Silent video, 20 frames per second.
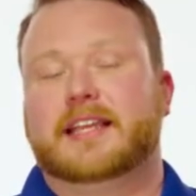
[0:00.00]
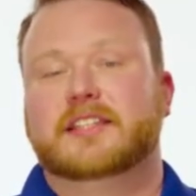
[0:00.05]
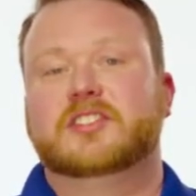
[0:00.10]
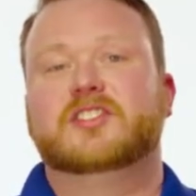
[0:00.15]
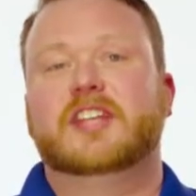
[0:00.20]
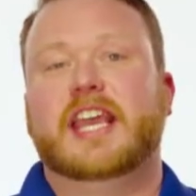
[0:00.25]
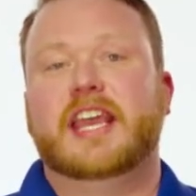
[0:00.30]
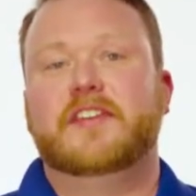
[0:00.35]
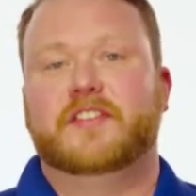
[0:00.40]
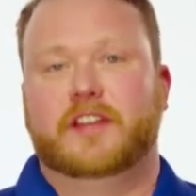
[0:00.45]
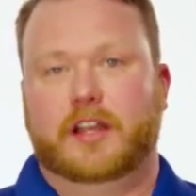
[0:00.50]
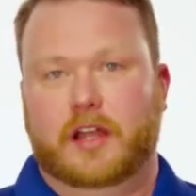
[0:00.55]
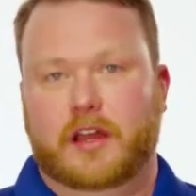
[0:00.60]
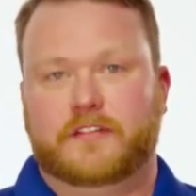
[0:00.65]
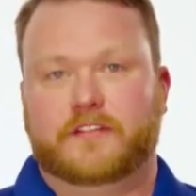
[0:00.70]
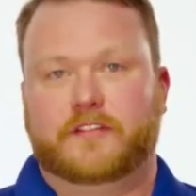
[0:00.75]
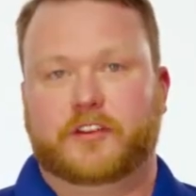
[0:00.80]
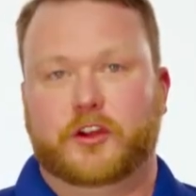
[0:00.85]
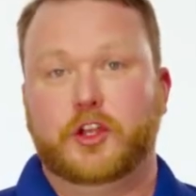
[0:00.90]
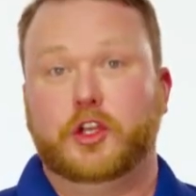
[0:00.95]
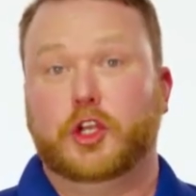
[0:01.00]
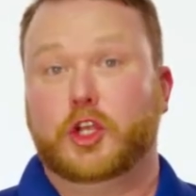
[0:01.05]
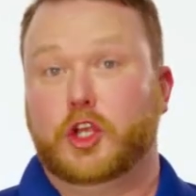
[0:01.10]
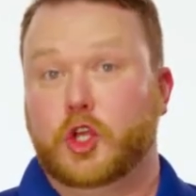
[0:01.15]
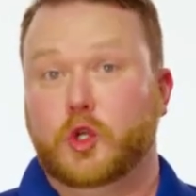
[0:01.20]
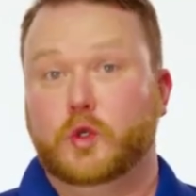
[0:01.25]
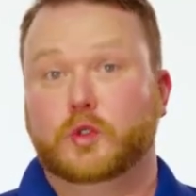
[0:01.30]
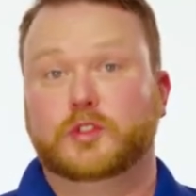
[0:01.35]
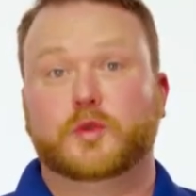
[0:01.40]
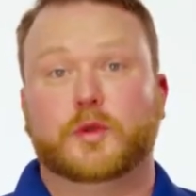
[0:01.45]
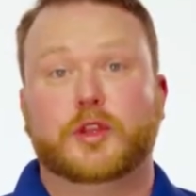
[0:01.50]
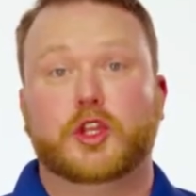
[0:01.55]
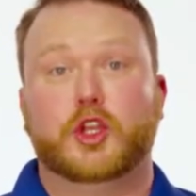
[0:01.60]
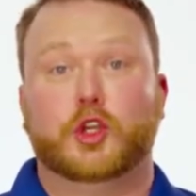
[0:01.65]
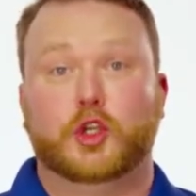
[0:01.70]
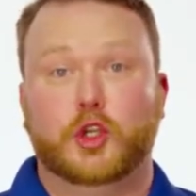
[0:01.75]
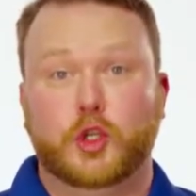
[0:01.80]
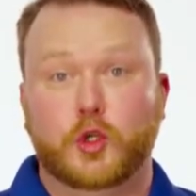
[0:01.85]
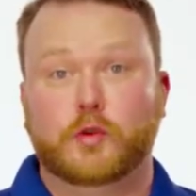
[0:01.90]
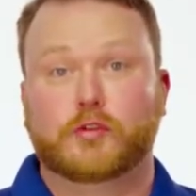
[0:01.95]
is safe enough for you to use with your
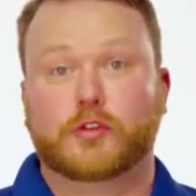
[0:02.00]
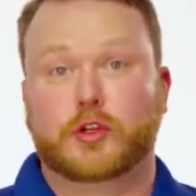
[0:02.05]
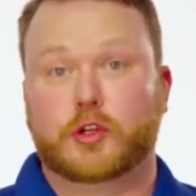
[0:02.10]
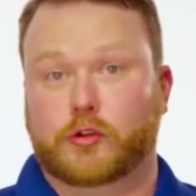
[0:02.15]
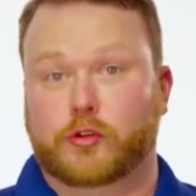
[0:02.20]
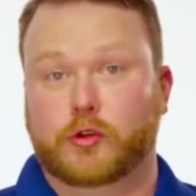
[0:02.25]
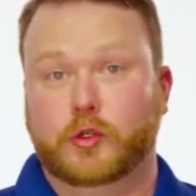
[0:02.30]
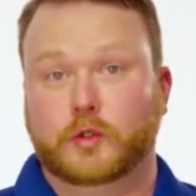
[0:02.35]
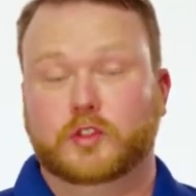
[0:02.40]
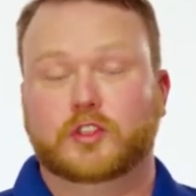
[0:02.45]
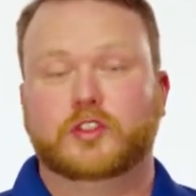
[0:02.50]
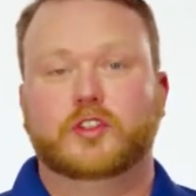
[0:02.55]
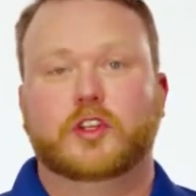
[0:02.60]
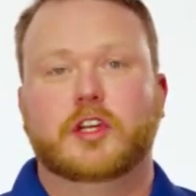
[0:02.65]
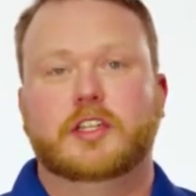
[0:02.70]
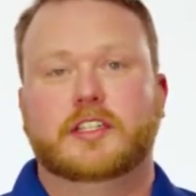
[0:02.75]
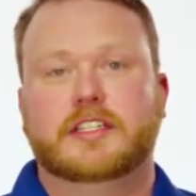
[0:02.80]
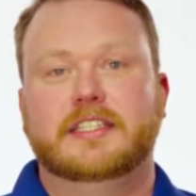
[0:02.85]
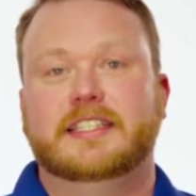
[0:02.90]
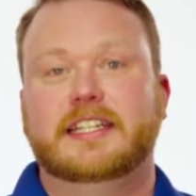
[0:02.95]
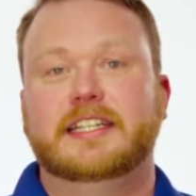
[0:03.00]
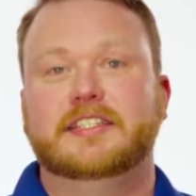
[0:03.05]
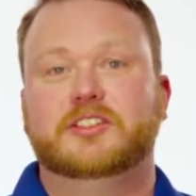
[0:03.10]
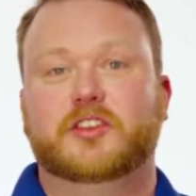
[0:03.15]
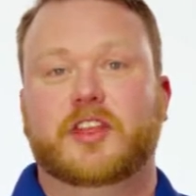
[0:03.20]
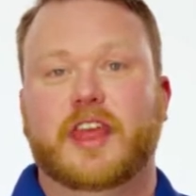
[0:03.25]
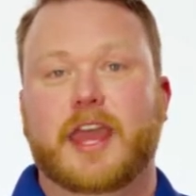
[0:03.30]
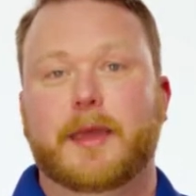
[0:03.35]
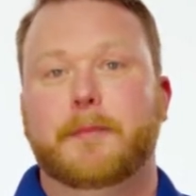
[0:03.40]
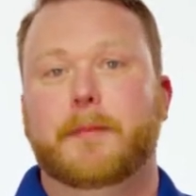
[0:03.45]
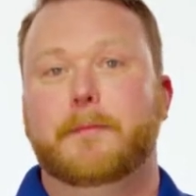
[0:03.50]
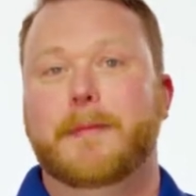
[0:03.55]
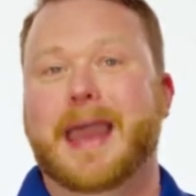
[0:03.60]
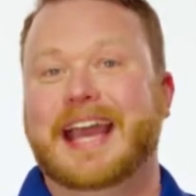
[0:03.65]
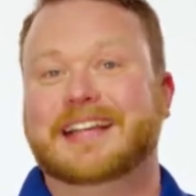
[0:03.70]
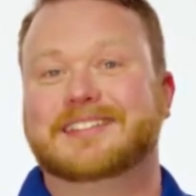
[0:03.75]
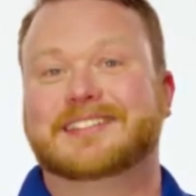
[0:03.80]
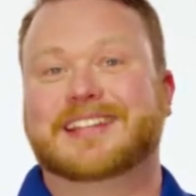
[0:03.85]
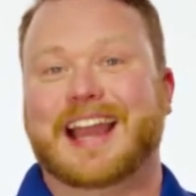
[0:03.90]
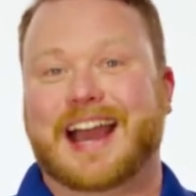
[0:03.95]
new recruits to teach them
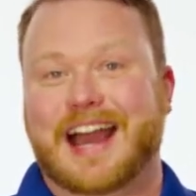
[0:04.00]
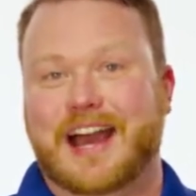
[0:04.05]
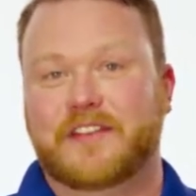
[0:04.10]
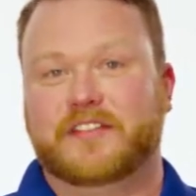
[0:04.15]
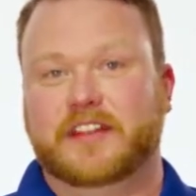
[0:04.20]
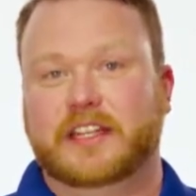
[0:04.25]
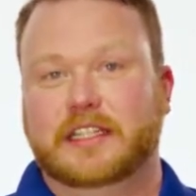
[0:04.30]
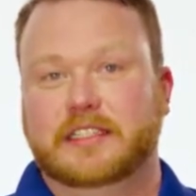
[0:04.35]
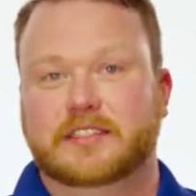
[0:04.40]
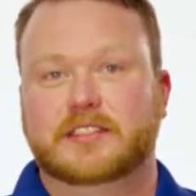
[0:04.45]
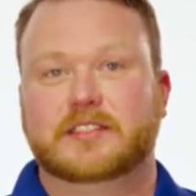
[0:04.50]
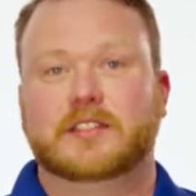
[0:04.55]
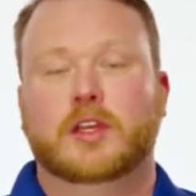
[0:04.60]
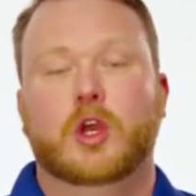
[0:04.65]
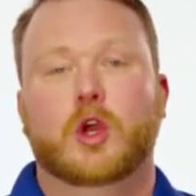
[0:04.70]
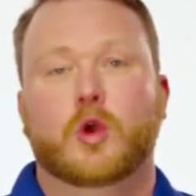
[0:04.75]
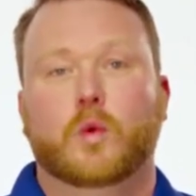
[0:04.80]
mass confidence